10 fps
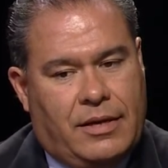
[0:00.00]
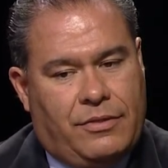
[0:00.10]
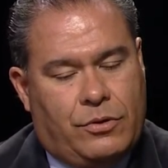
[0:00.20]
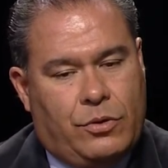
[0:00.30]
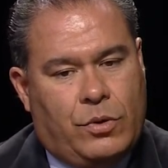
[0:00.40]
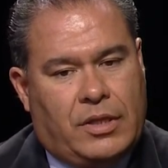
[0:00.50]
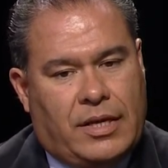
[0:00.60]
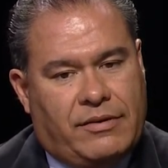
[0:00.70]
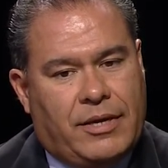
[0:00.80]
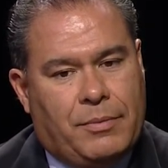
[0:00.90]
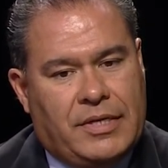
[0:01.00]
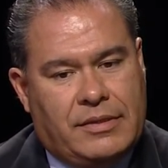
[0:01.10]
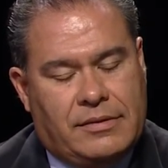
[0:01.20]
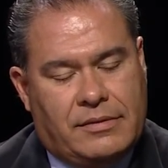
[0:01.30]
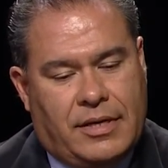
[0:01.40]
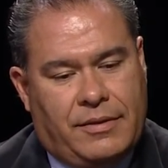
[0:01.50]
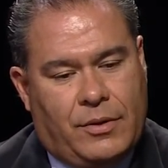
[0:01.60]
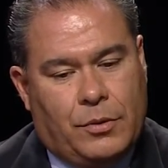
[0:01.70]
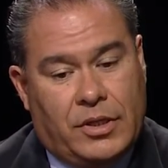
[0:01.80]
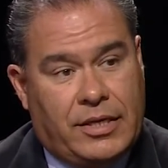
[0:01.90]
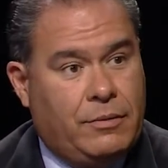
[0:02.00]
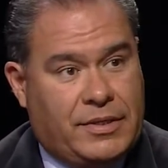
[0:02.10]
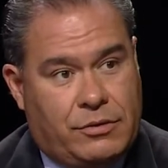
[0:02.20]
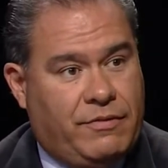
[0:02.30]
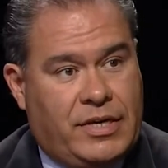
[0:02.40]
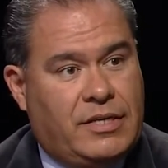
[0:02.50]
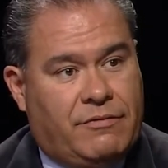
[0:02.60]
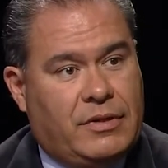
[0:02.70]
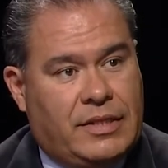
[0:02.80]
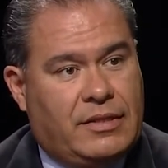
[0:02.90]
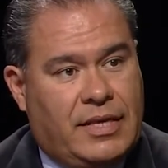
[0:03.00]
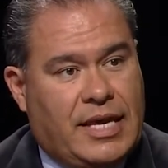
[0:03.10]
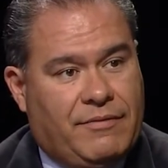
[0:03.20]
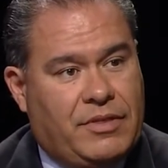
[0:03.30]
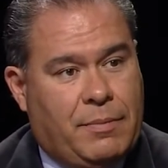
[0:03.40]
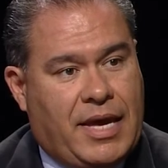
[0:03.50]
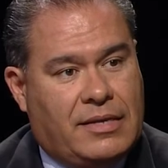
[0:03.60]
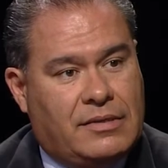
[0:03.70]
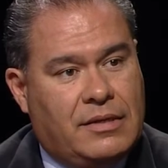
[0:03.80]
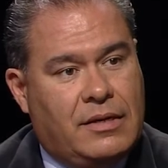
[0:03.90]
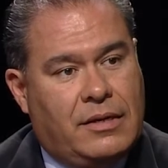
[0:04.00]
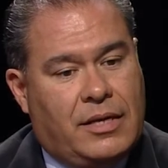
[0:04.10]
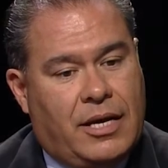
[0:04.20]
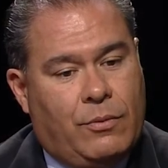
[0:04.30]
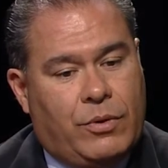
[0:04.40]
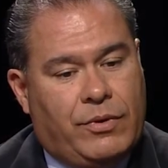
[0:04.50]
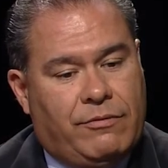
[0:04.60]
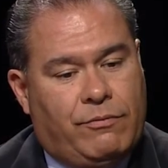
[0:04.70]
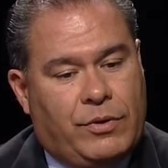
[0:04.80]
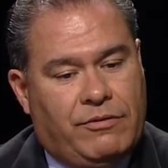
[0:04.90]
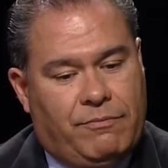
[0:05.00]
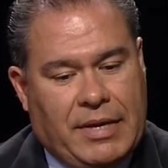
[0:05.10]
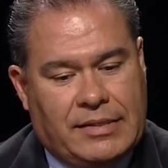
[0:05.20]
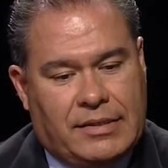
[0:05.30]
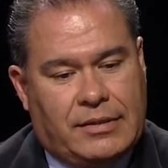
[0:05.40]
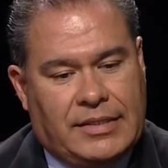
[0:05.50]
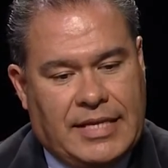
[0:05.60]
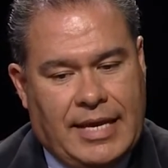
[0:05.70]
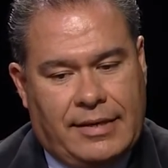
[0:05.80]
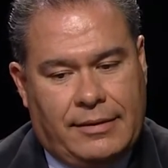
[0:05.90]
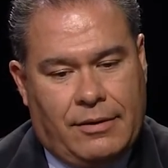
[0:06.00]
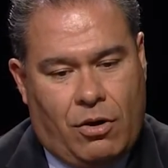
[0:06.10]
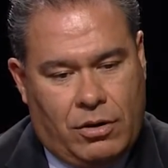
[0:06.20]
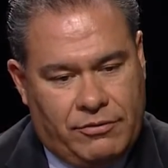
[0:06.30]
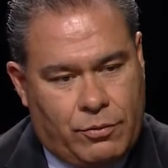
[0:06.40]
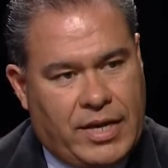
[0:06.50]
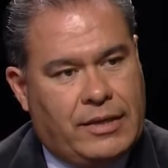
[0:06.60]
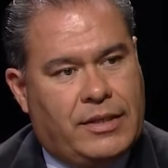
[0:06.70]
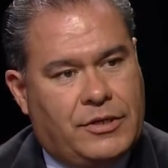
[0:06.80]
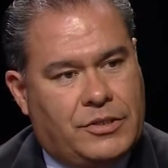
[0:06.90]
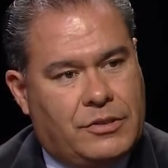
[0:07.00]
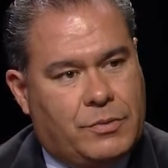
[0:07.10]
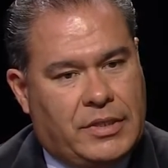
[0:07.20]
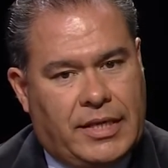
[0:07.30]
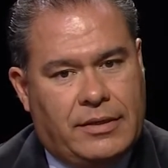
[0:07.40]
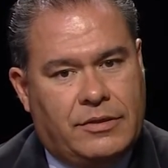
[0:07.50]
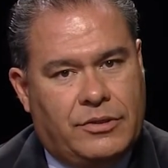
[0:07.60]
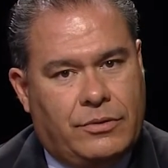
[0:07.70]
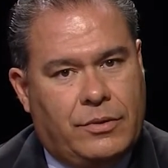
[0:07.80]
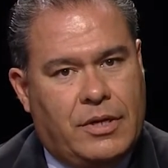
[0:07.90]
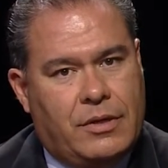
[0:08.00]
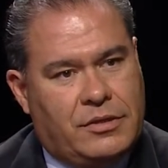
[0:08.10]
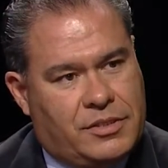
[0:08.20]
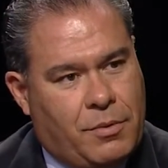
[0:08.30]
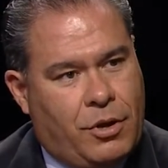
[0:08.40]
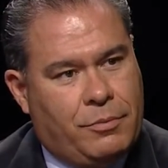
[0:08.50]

through a lot of companies that will look at New Mexico very differently than they have in the past. We've basically taken all of the regulations related to small,